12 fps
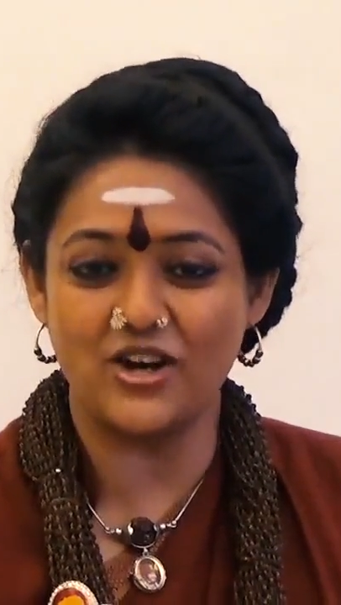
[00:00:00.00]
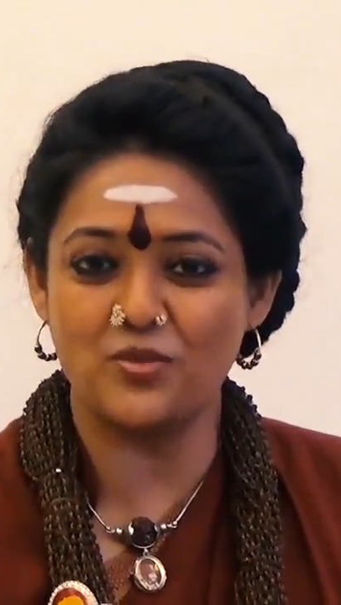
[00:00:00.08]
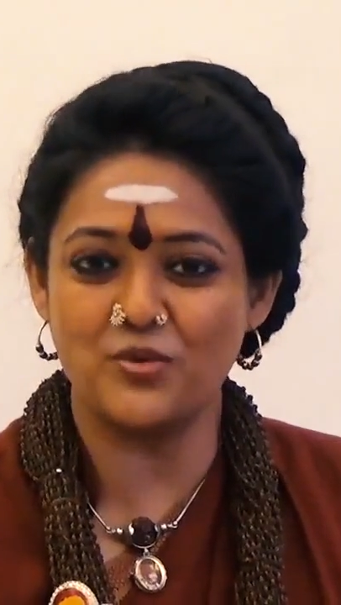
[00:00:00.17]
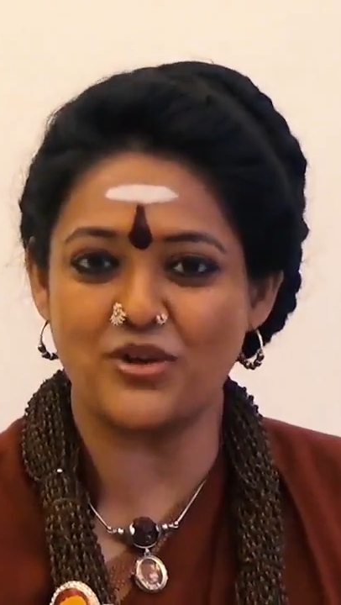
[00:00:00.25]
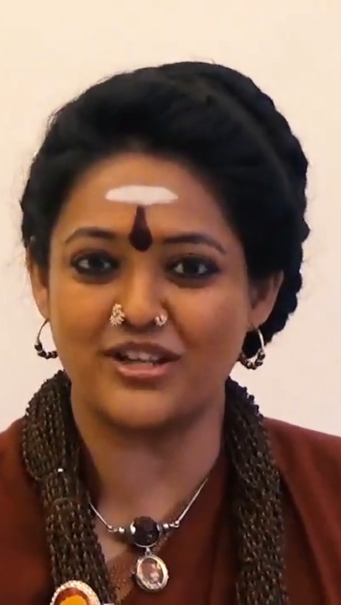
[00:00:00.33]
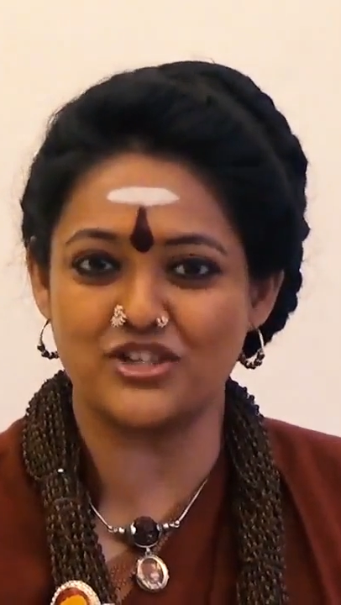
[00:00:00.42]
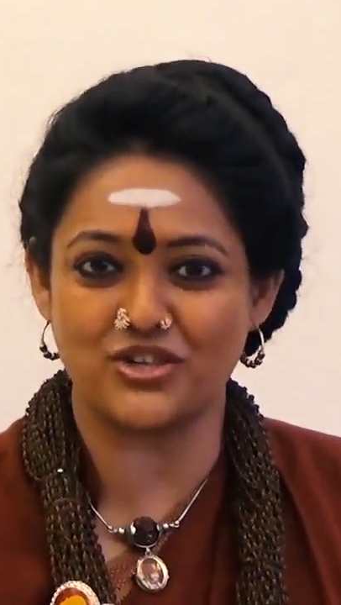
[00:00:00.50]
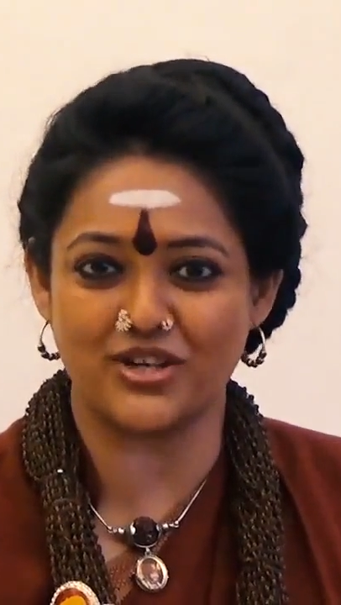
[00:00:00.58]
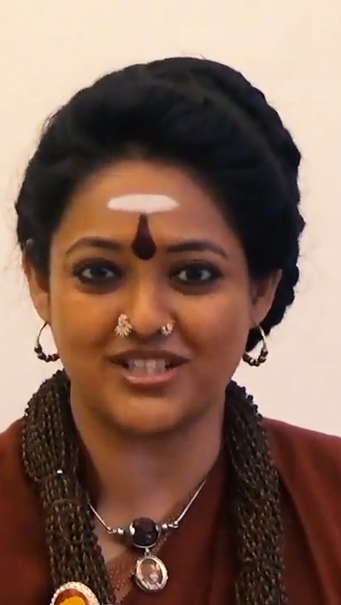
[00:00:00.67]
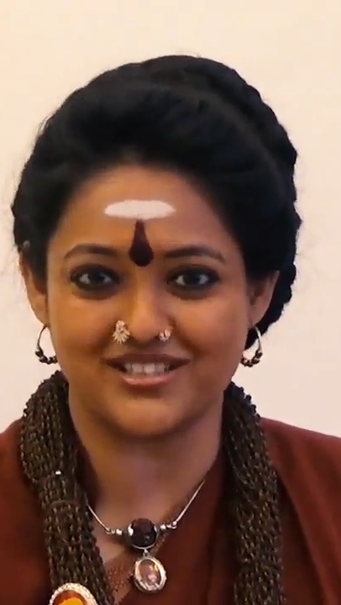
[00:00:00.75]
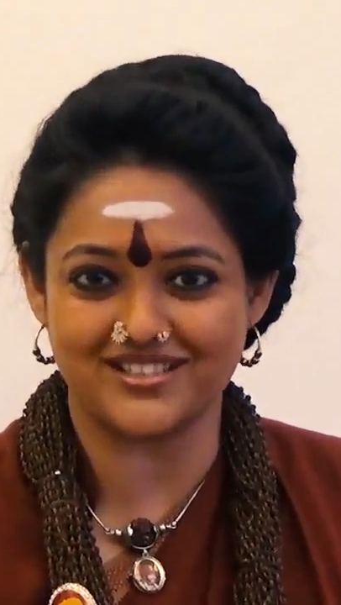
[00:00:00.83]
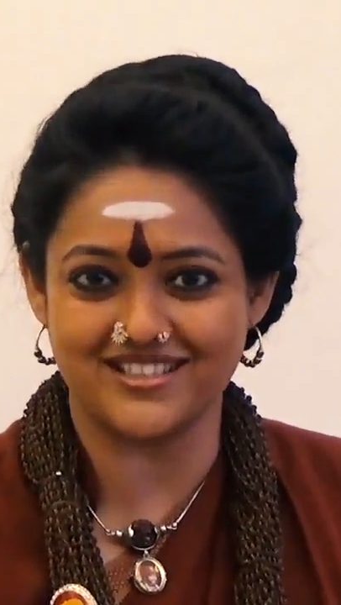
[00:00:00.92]
Hope you
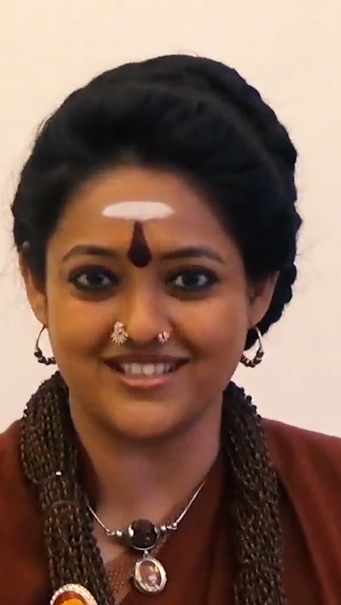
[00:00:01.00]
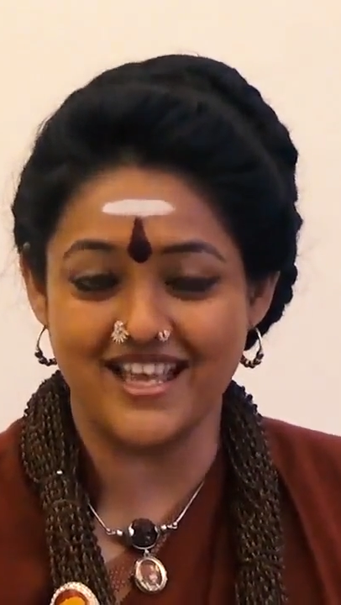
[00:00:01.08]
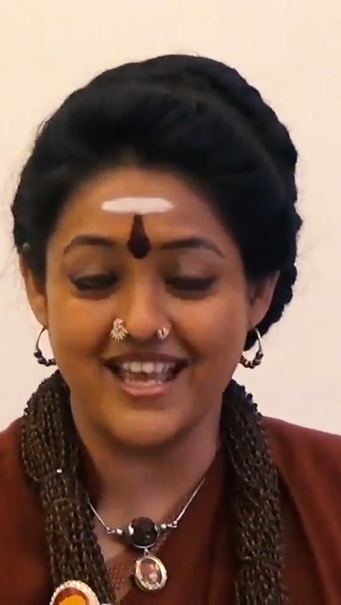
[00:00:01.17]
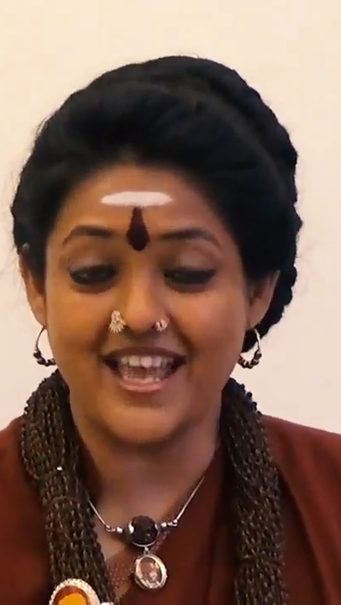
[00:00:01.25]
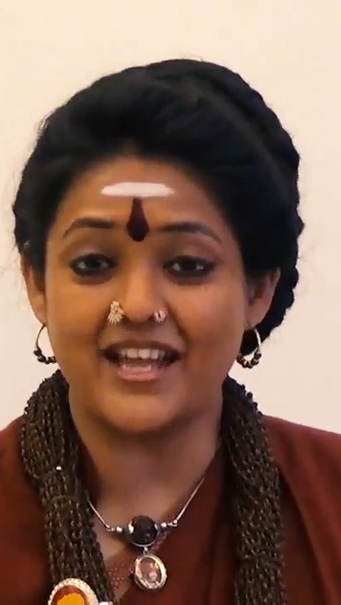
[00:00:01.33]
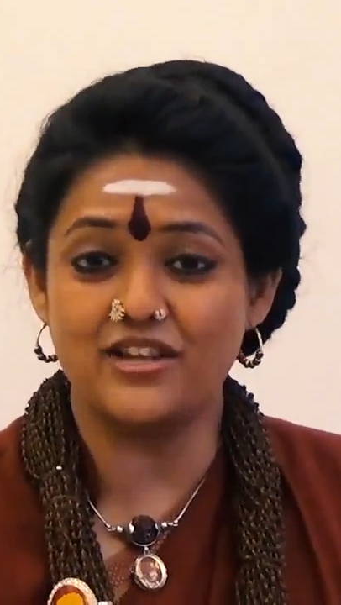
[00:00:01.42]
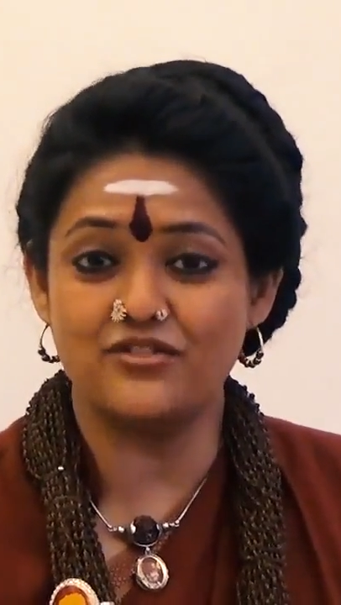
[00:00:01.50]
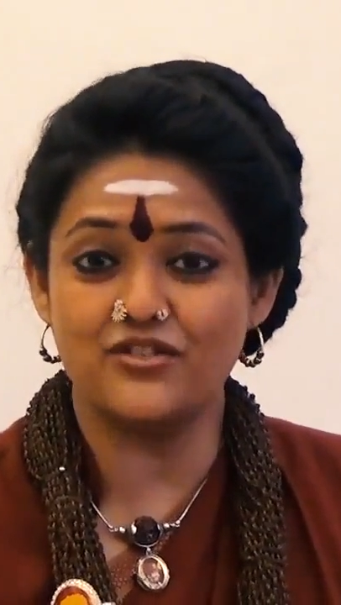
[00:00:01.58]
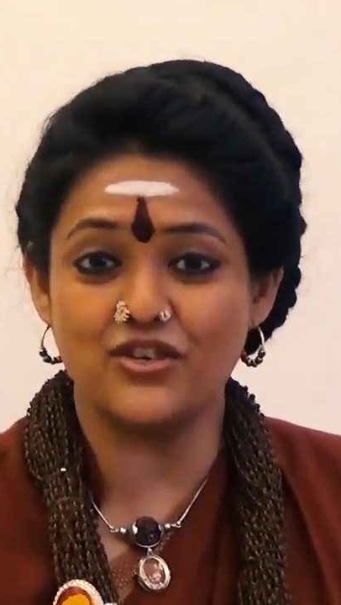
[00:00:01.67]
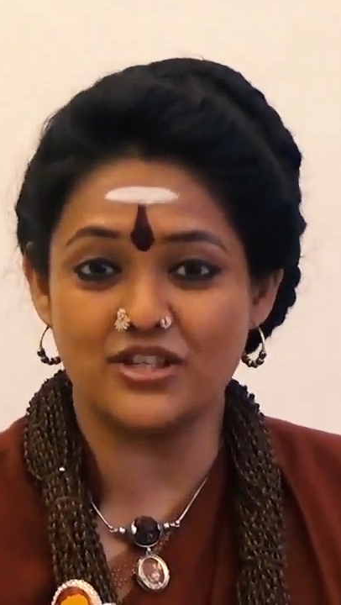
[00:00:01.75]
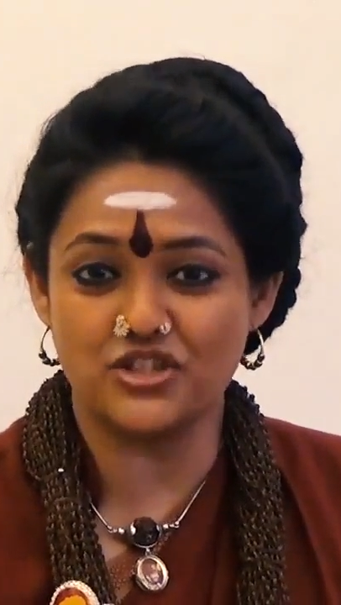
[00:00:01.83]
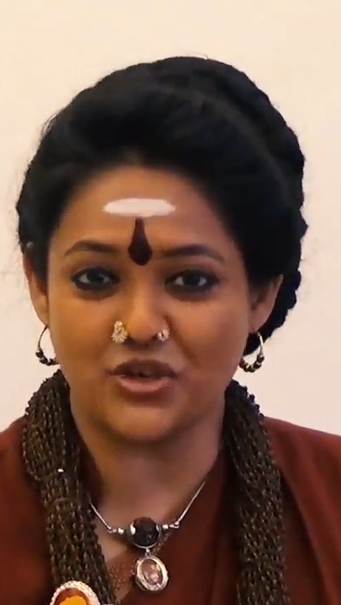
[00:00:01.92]
enjoyed this. And if
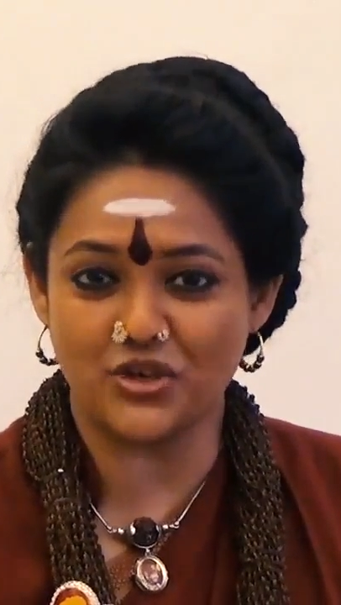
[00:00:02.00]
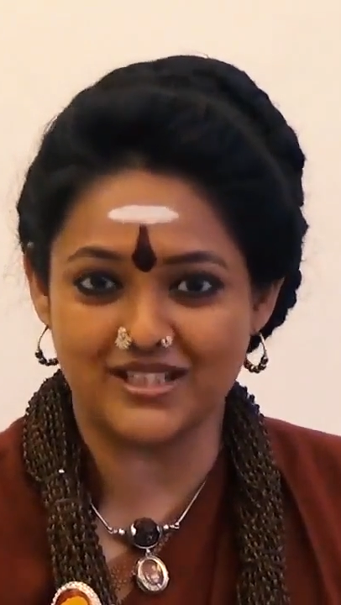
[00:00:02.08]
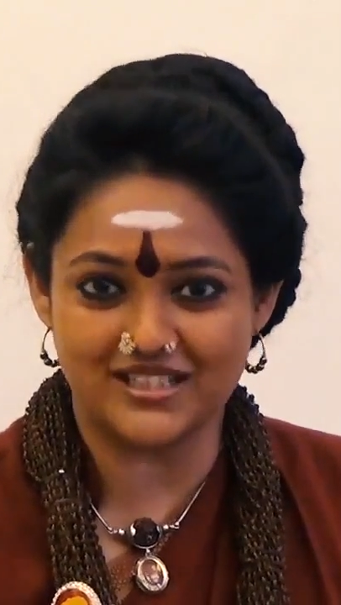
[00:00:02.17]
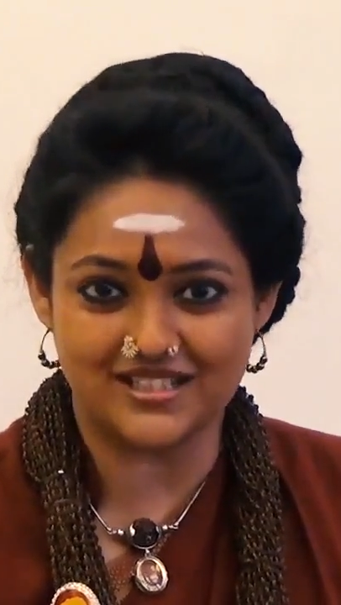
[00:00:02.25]
you enjoyed